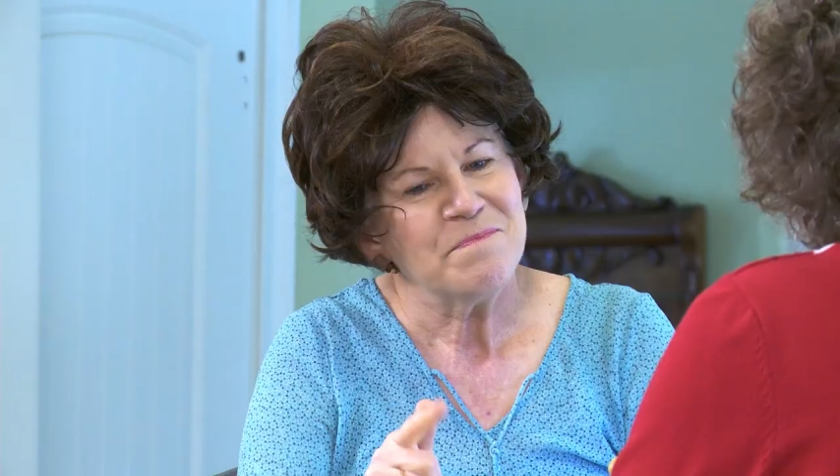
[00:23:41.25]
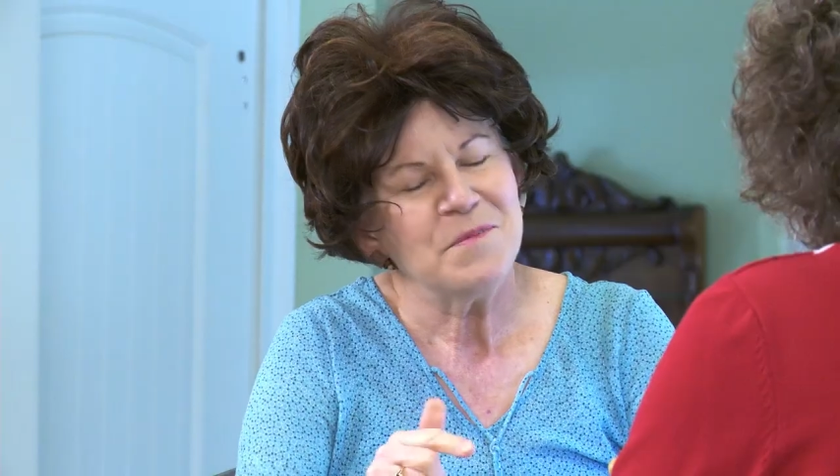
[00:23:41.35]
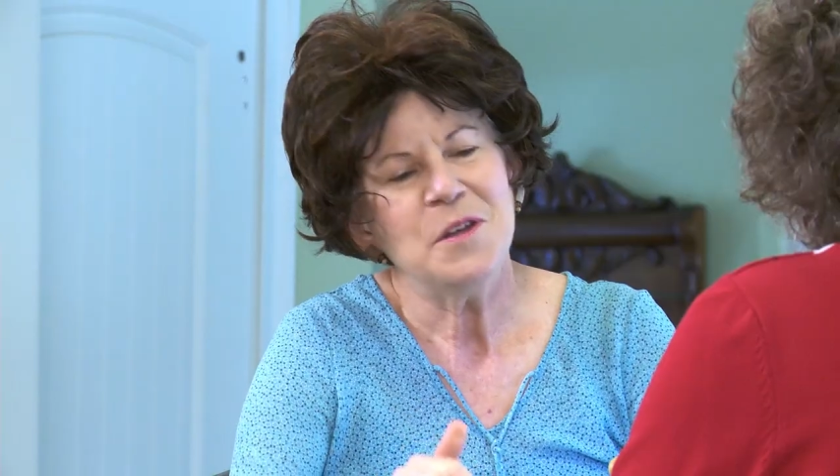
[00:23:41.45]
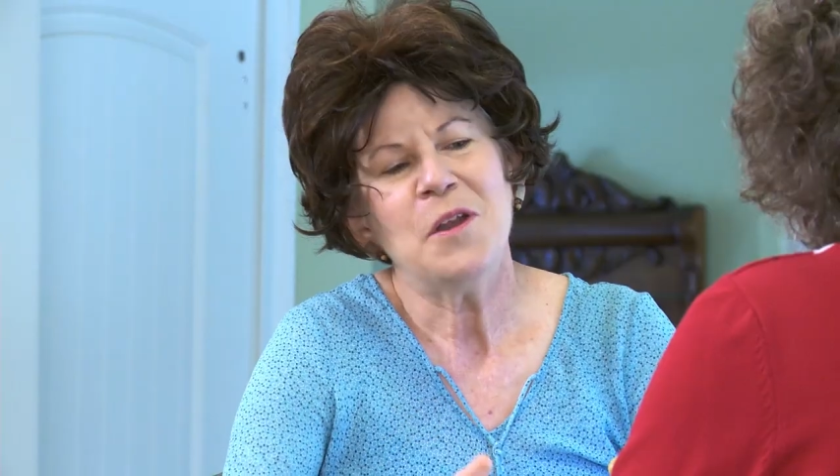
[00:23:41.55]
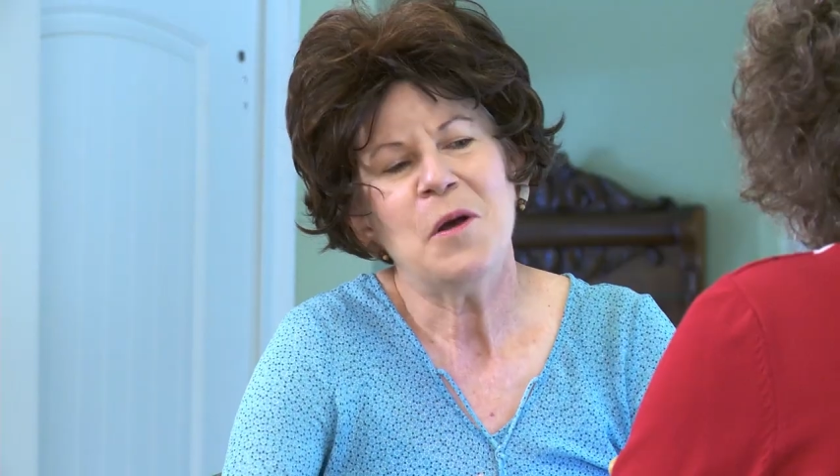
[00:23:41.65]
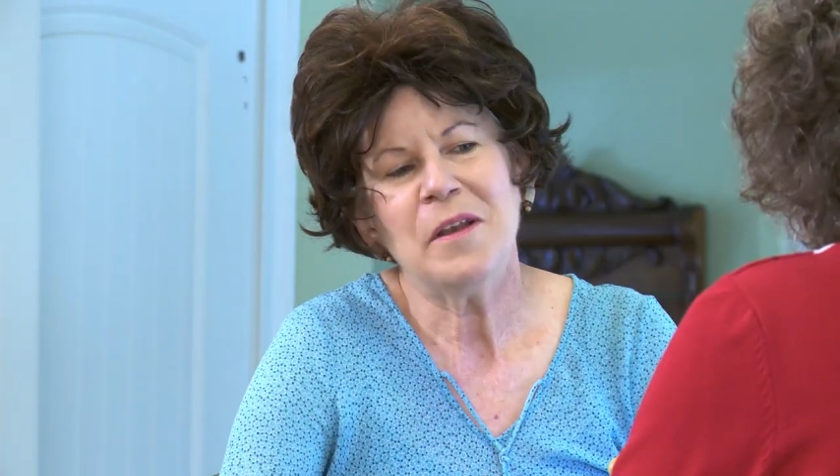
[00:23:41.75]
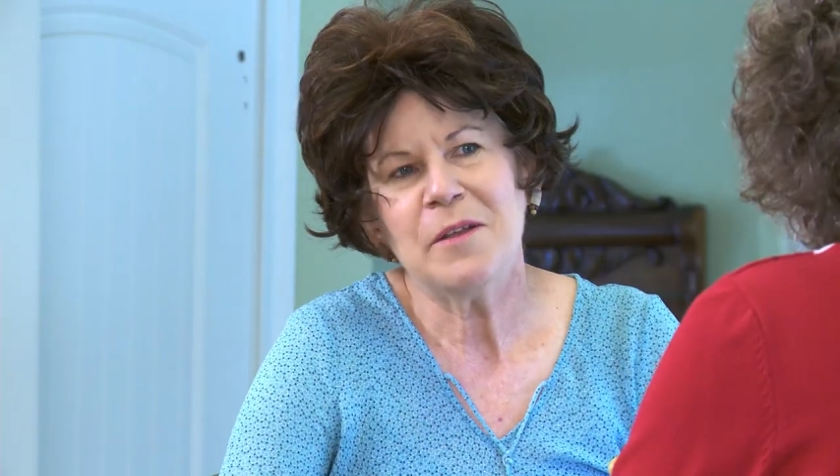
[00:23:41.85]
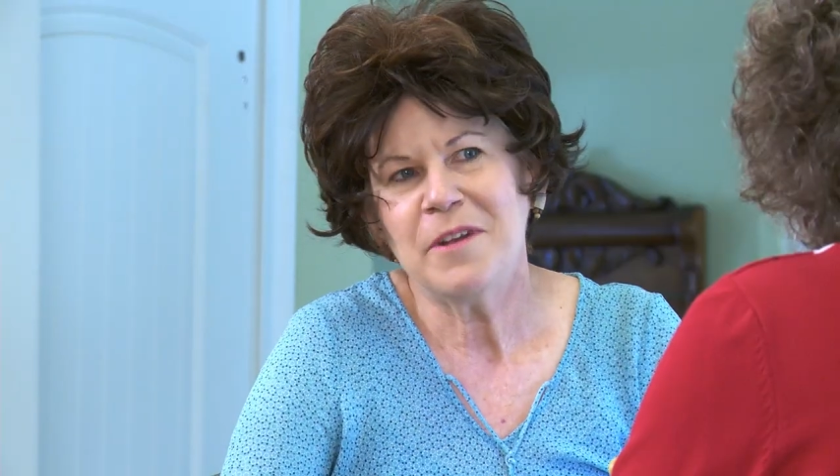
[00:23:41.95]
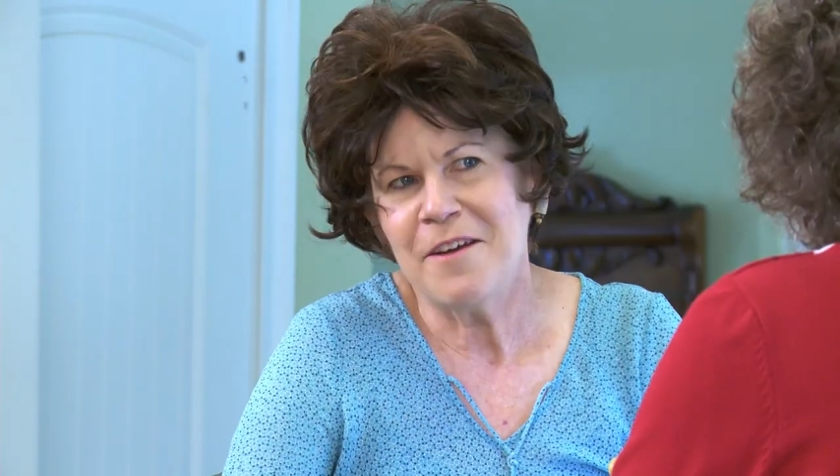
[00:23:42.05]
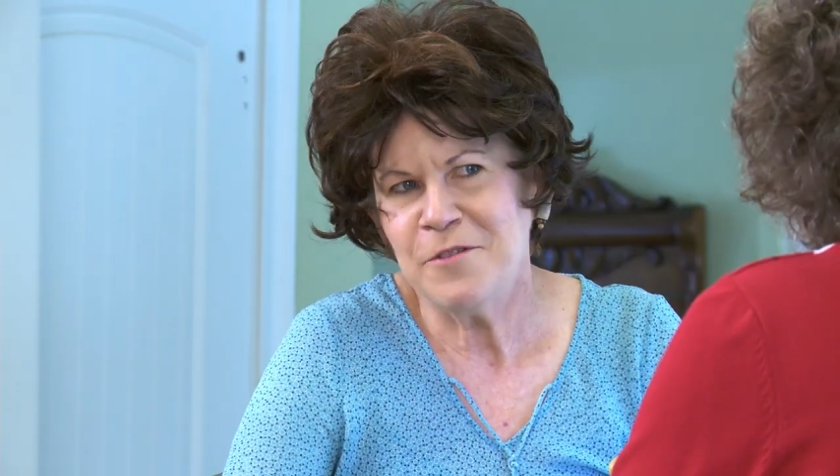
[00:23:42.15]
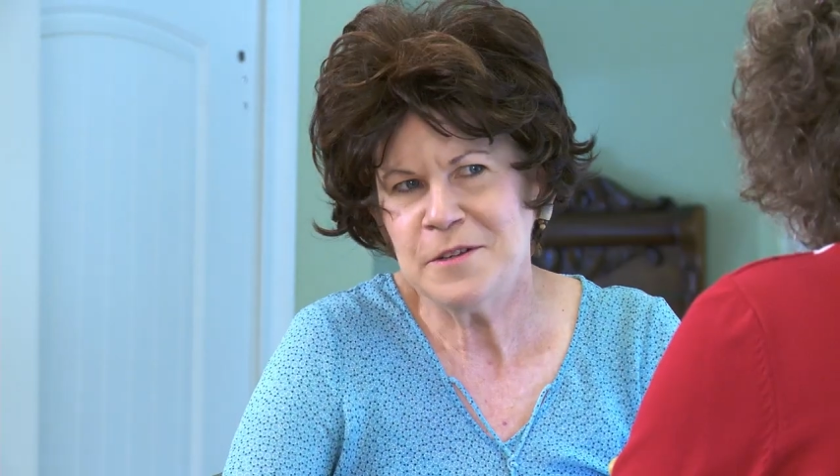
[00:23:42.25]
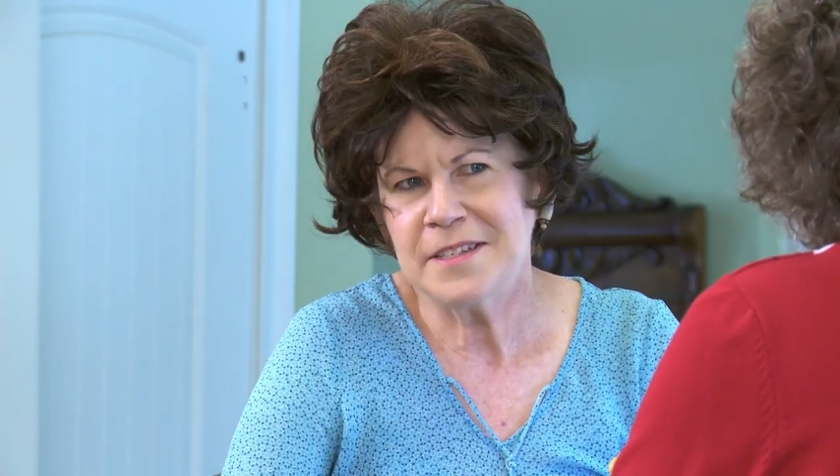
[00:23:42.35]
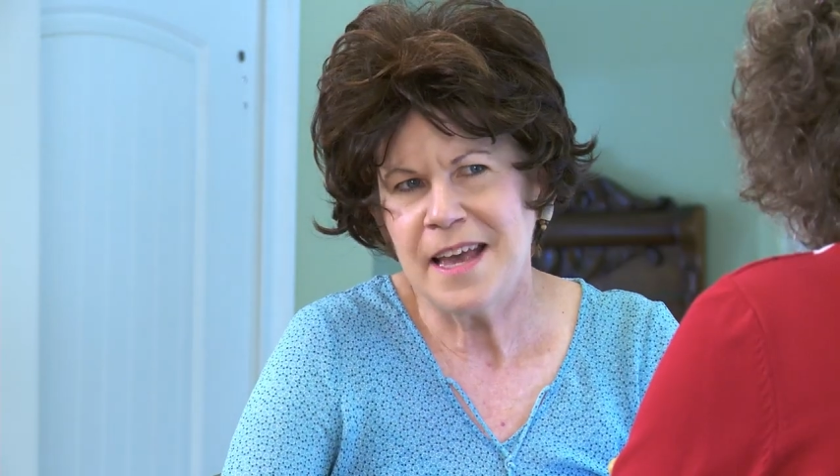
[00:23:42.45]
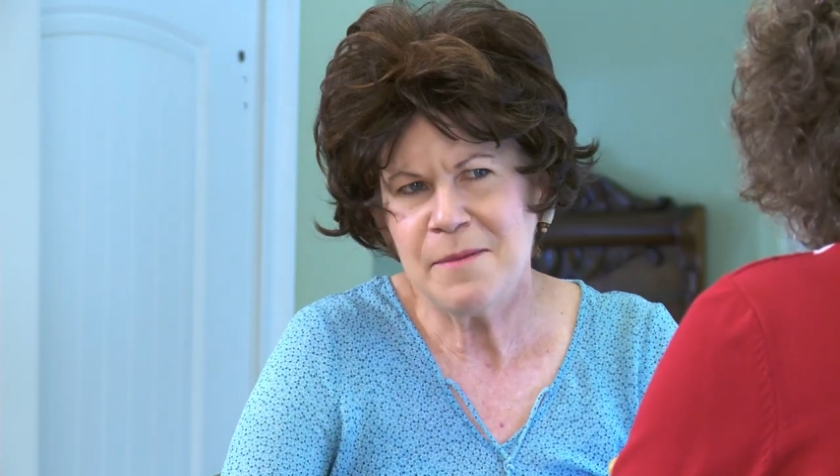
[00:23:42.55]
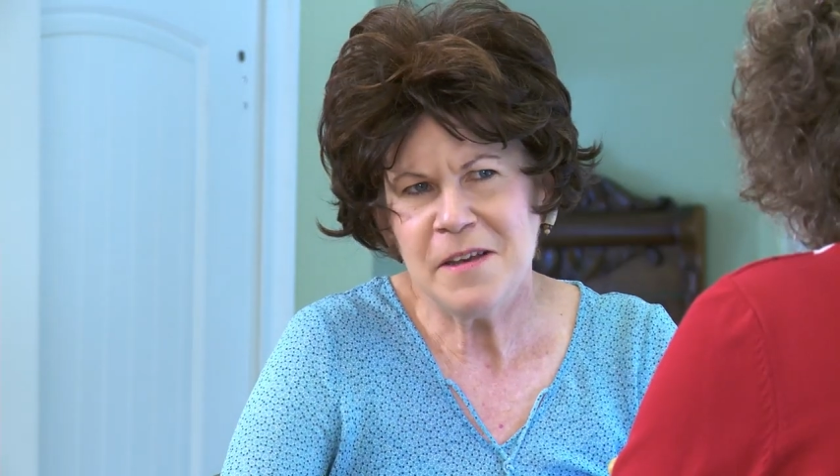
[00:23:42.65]
You know, Lynn, when I
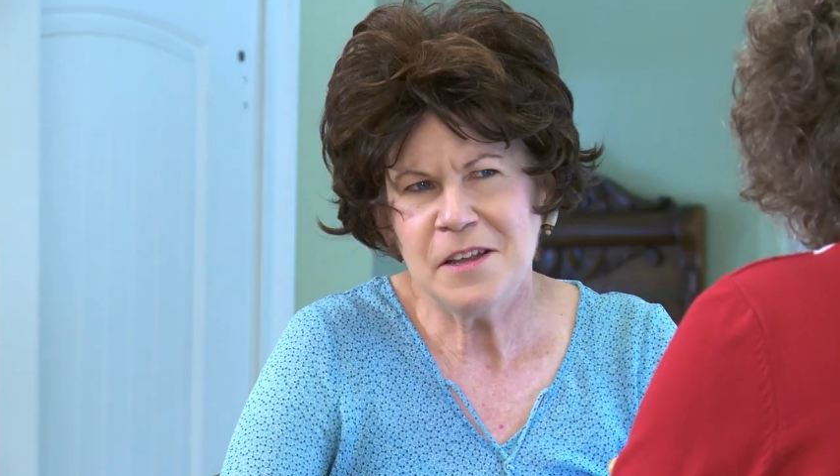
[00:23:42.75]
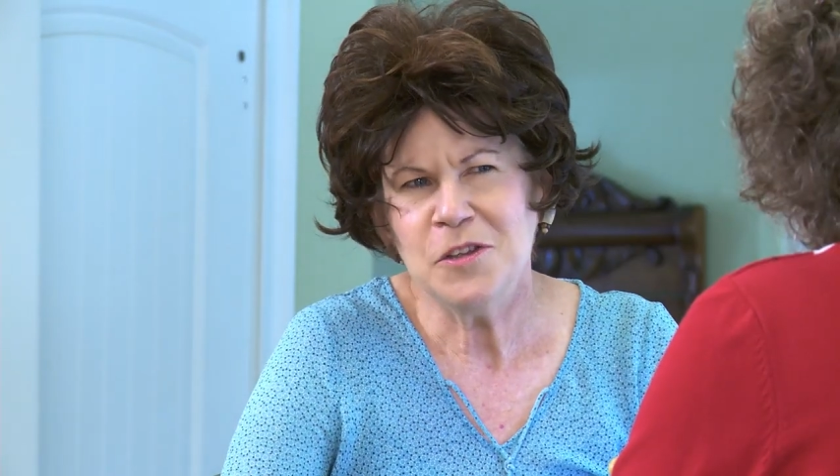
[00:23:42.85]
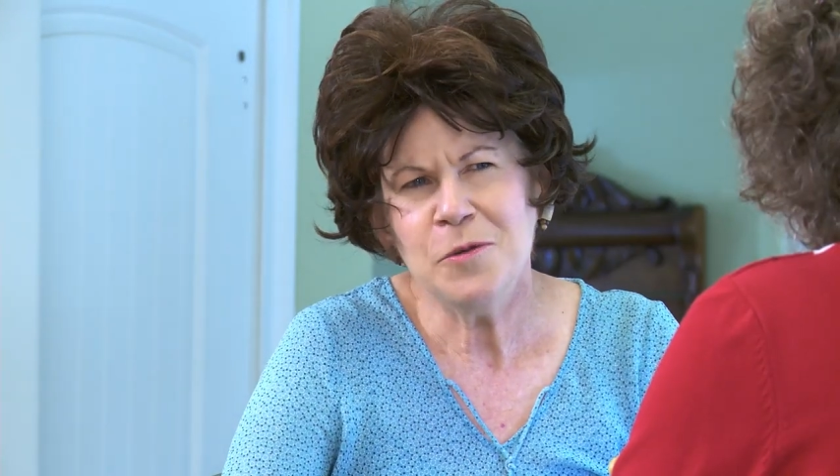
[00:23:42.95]
first came in,